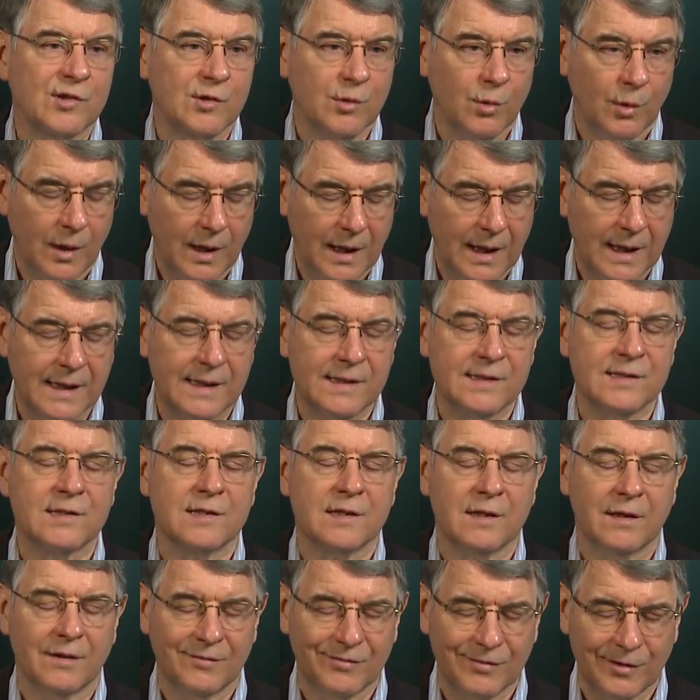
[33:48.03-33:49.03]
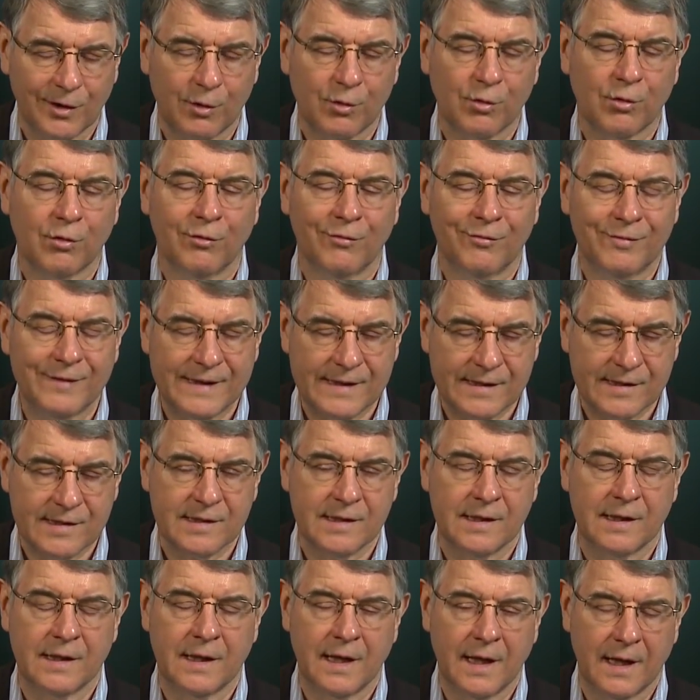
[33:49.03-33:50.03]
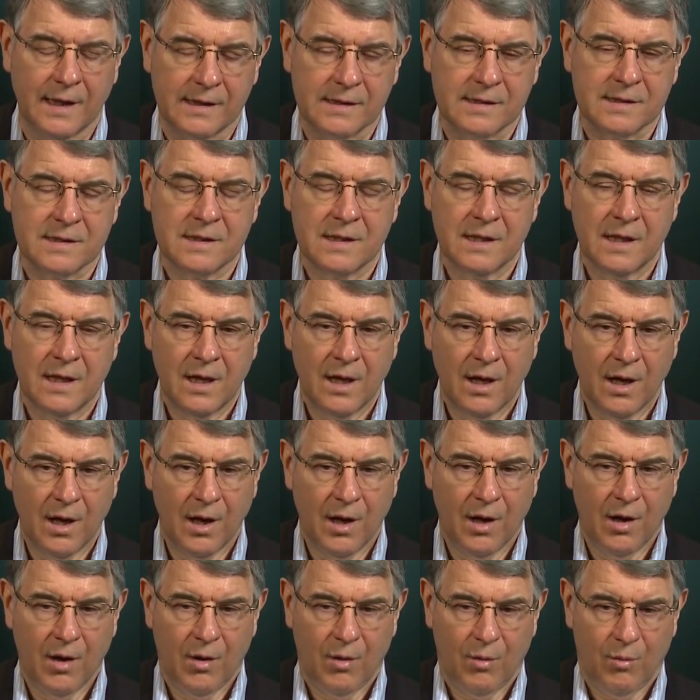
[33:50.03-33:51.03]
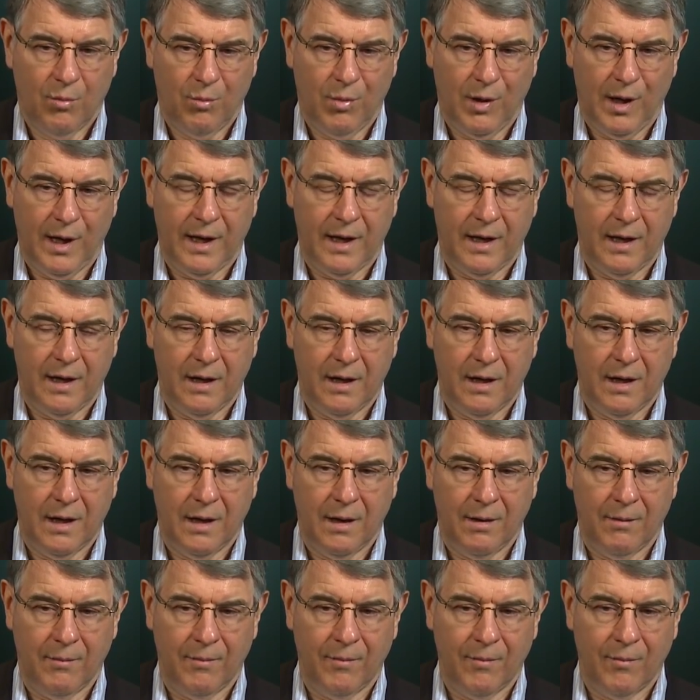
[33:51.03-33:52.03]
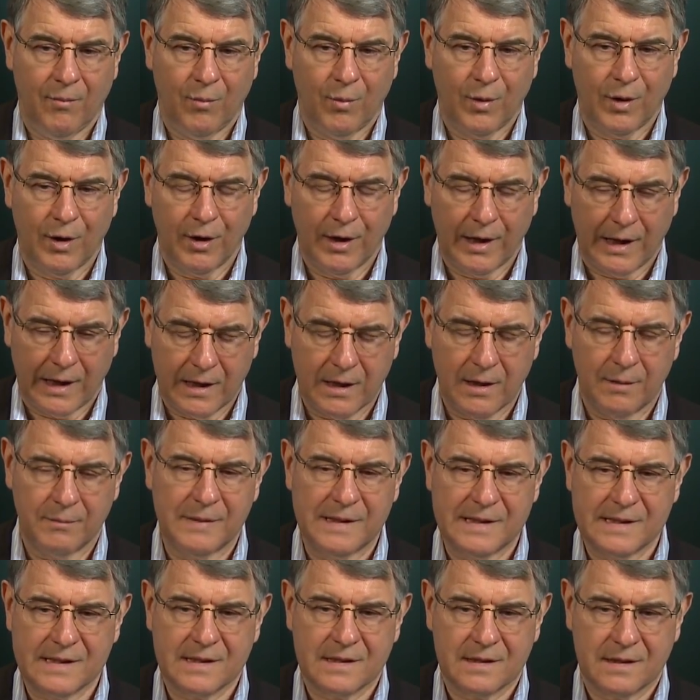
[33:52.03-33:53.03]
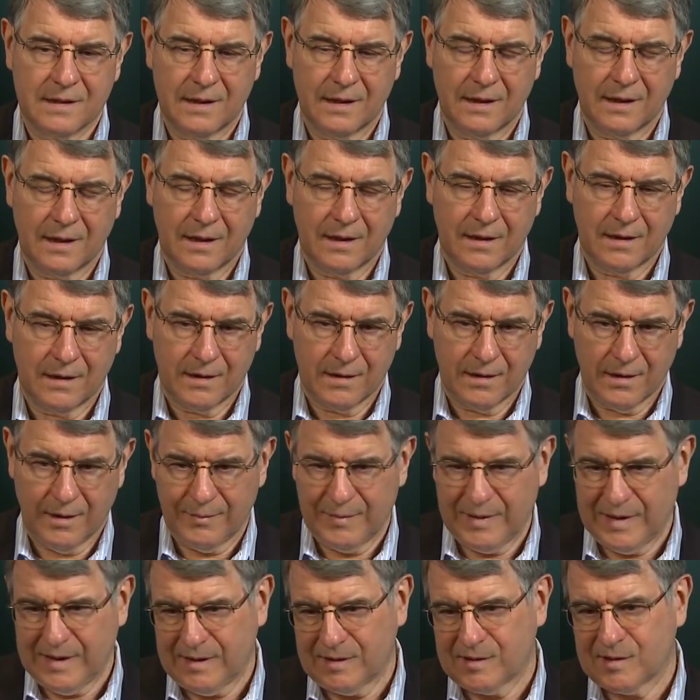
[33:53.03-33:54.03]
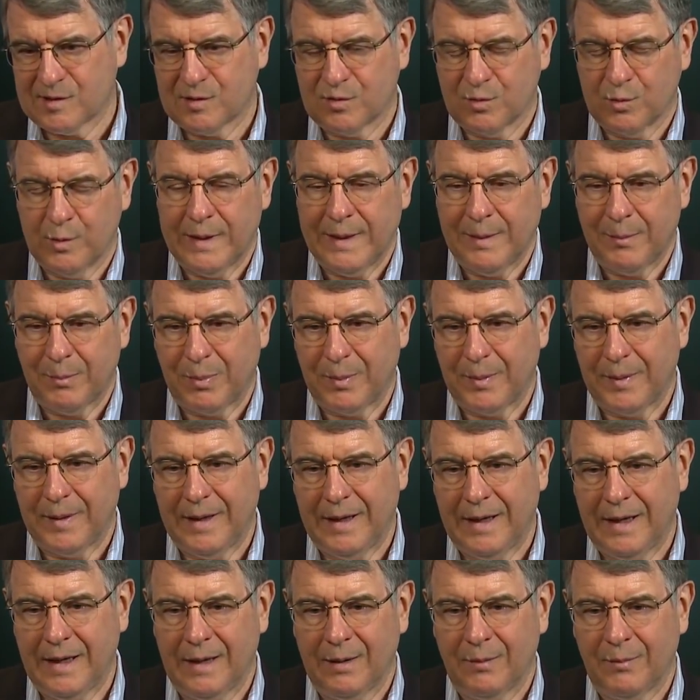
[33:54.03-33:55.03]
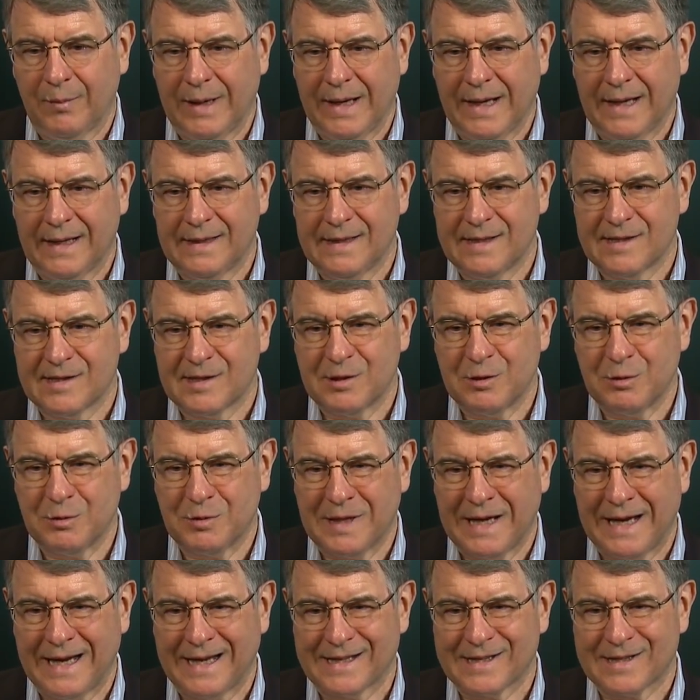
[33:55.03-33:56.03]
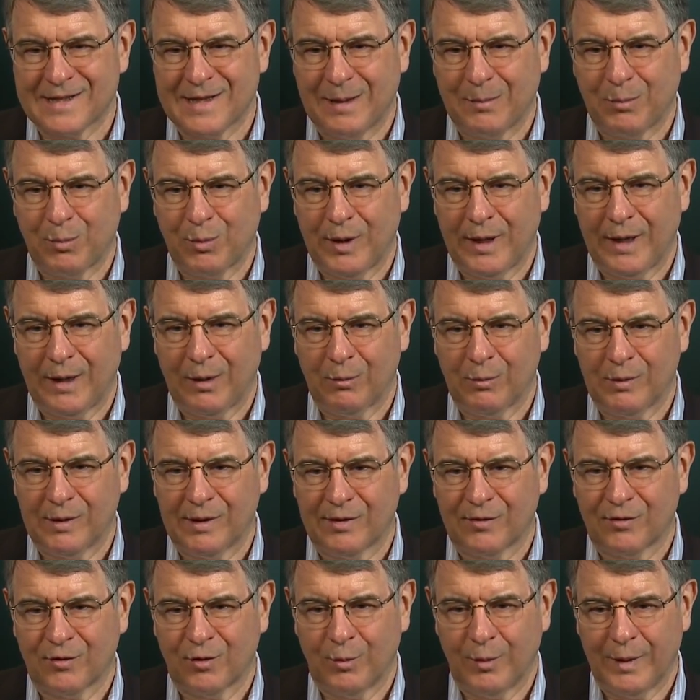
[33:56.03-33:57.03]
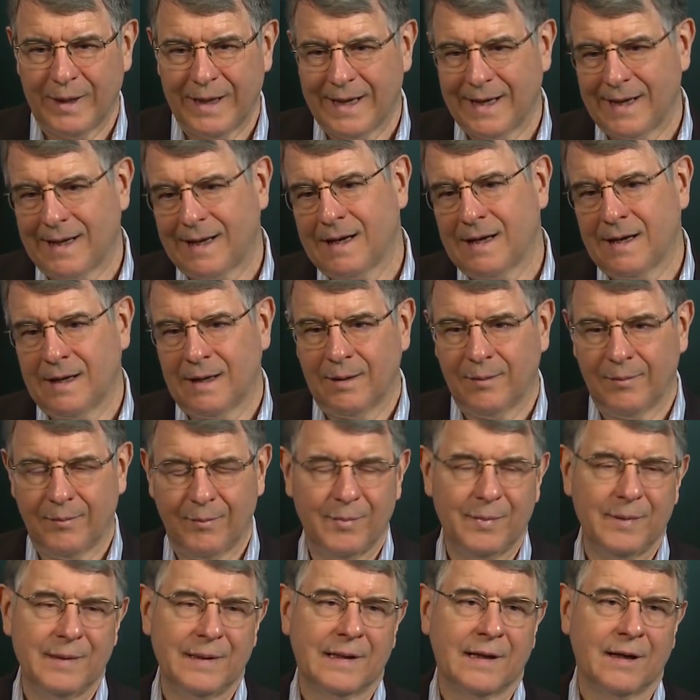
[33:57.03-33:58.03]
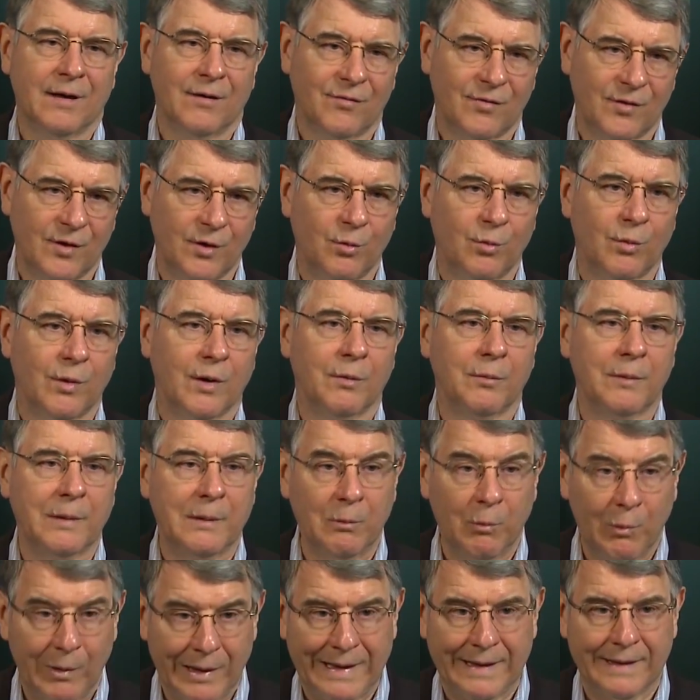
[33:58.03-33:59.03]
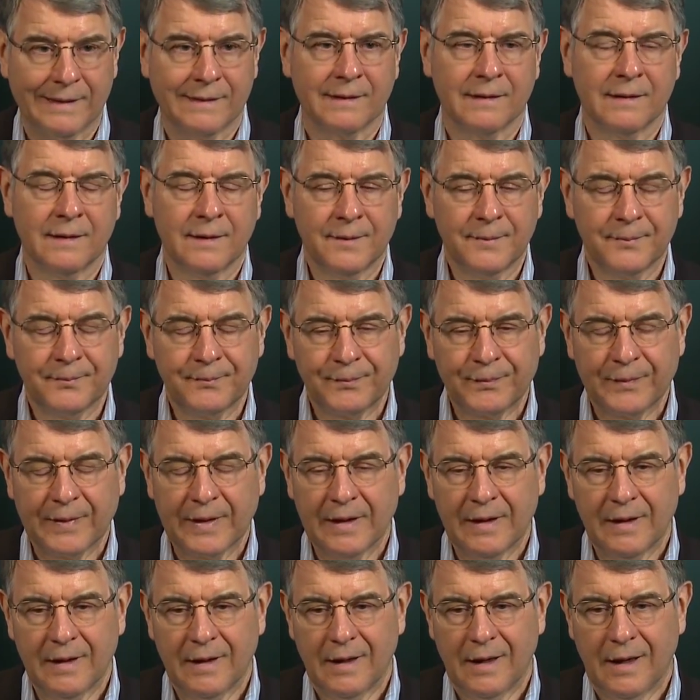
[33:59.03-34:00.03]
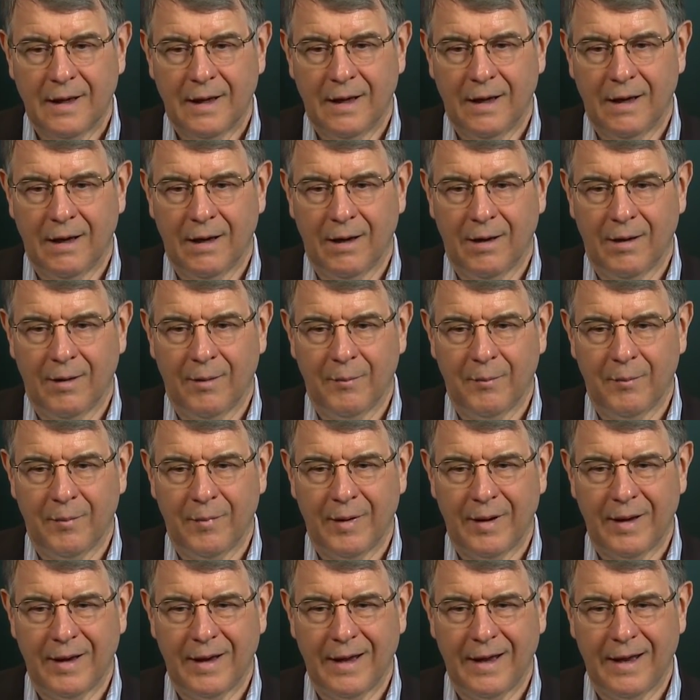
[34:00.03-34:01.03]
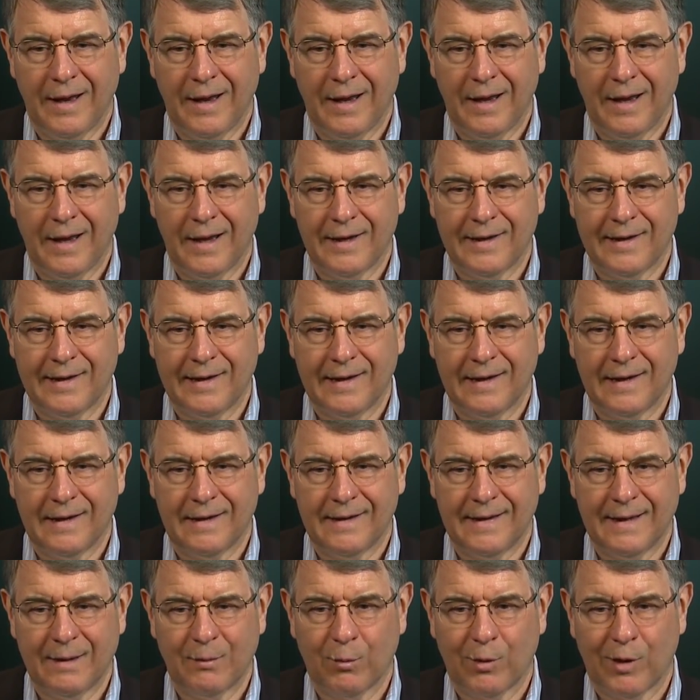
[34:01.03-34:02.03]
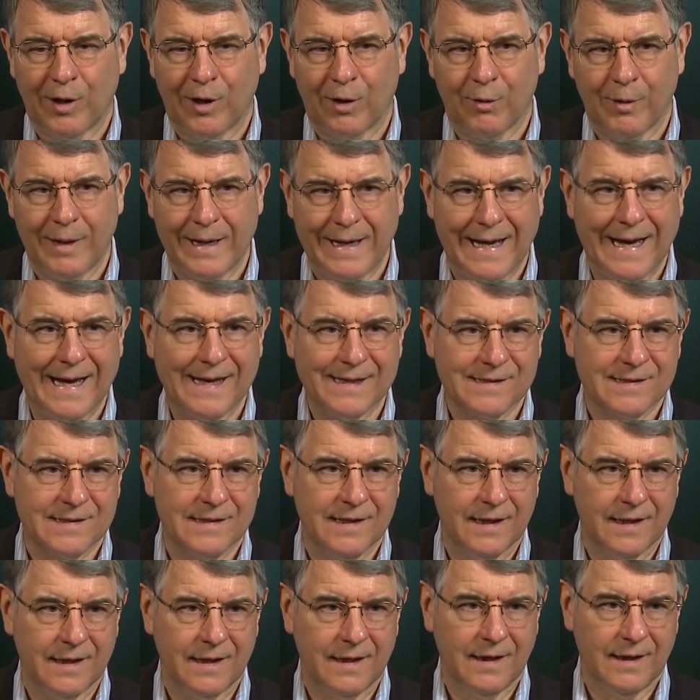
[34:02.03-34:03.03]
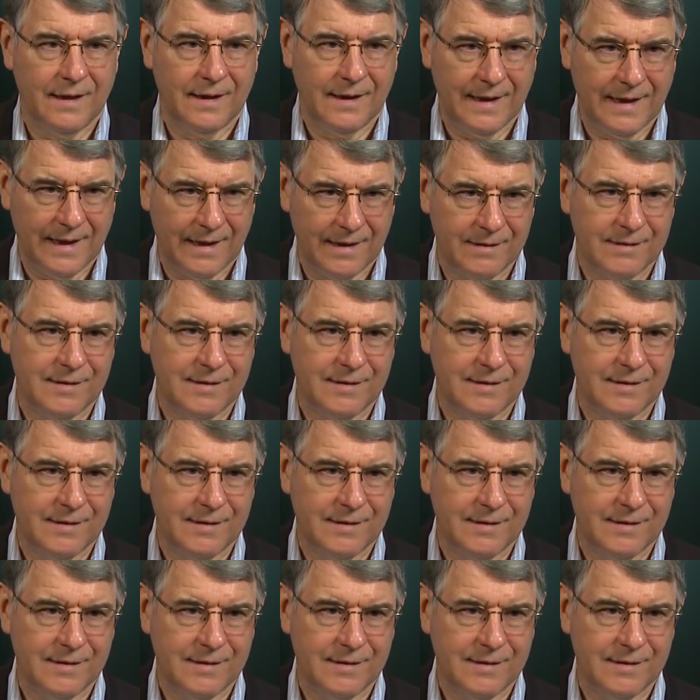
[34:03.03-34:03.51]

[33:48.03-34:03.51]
Squads of local VC, yes. But we were on a company sweep, and we had these 2 tanks operating with us, so we had to kind of be careful of where we went. And they were a great asset, and they